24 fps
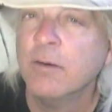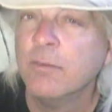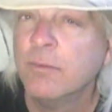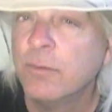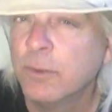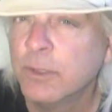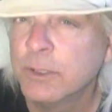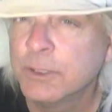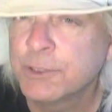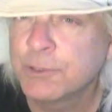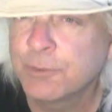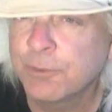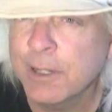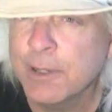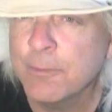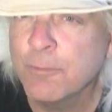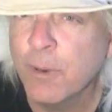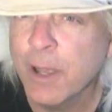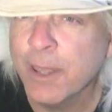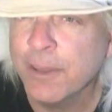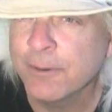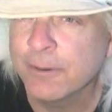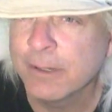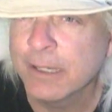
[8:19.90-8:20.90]
For
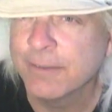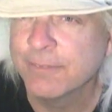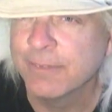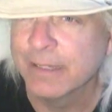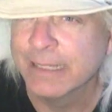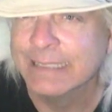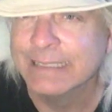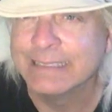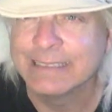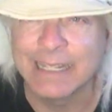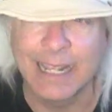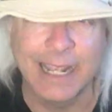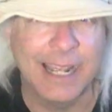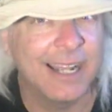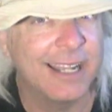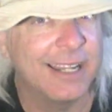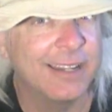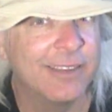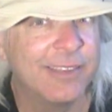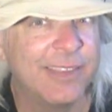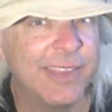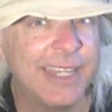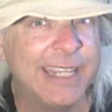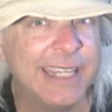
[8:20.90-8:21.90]
extreme weather events
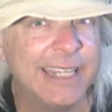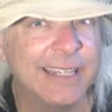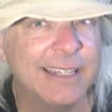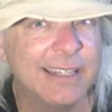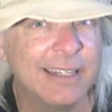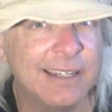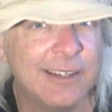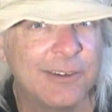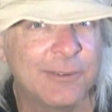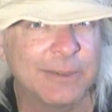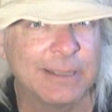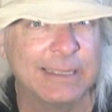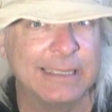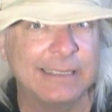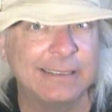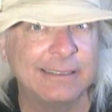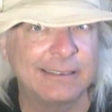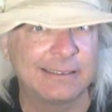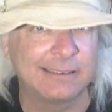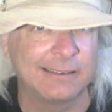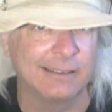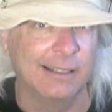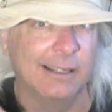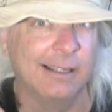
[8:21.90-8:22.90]
and the
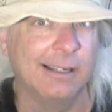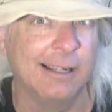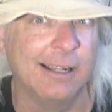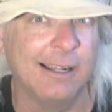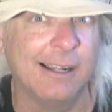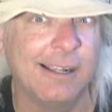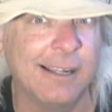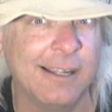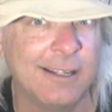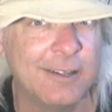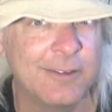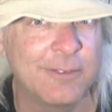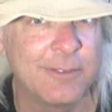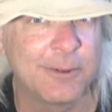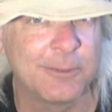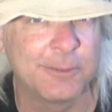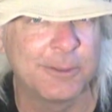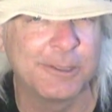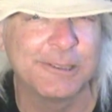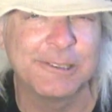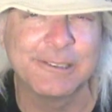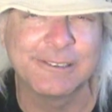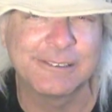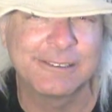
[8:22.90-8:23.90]
increase, all of the
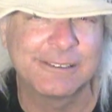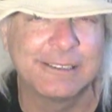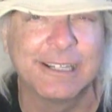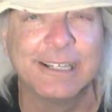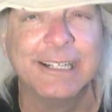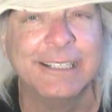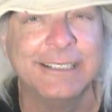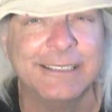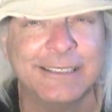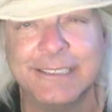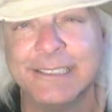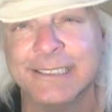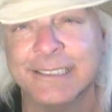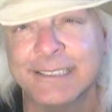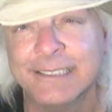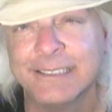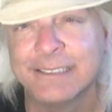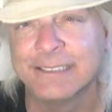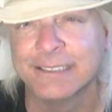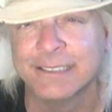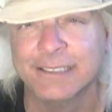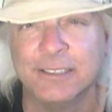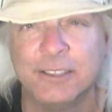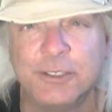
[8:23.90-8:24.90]
world's
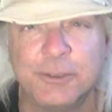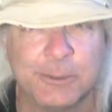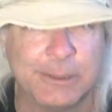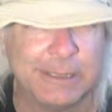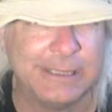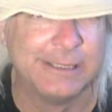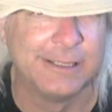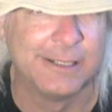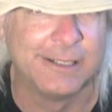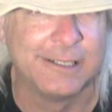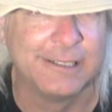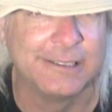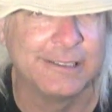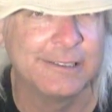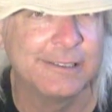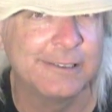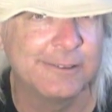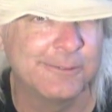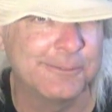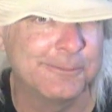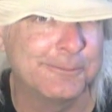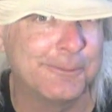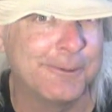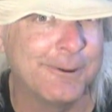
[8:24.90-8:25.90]
scientists agree on
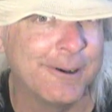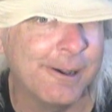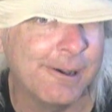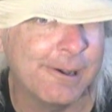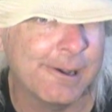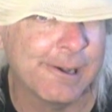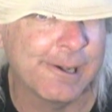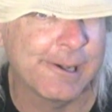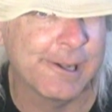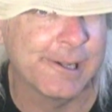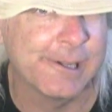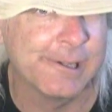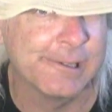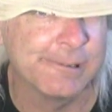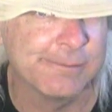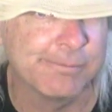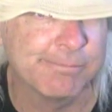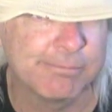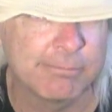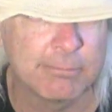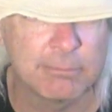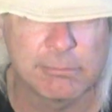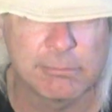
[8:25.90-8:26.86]
why.